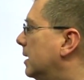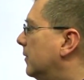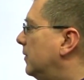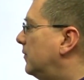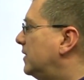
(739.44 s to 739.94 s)

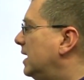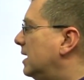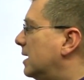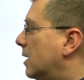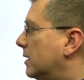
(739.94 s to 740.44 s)

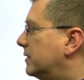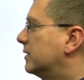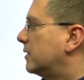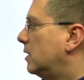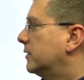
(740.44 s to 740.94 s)
15. Now, this
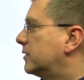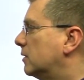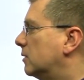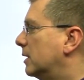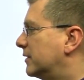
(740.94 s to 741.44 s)
is
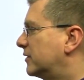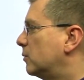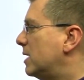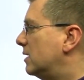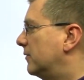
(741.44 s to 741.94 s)
also a
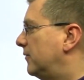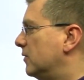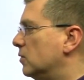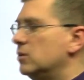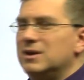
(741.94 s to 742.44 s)
sweet
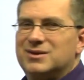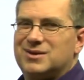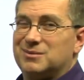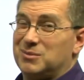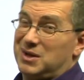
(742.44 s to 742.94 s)
food.
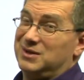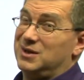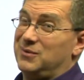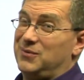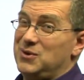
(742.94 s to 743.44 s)
Is
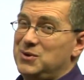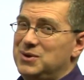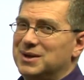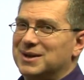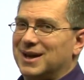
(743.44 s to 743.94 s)
it a food?